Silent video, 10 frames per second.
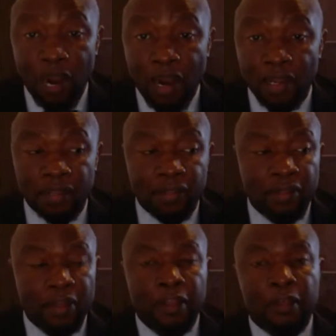by
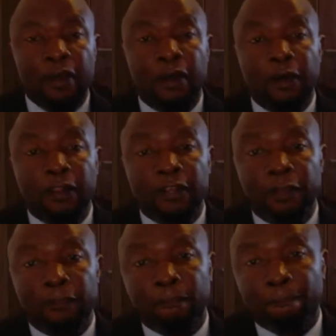
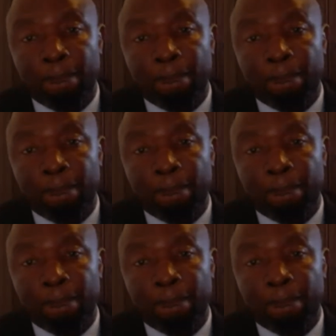the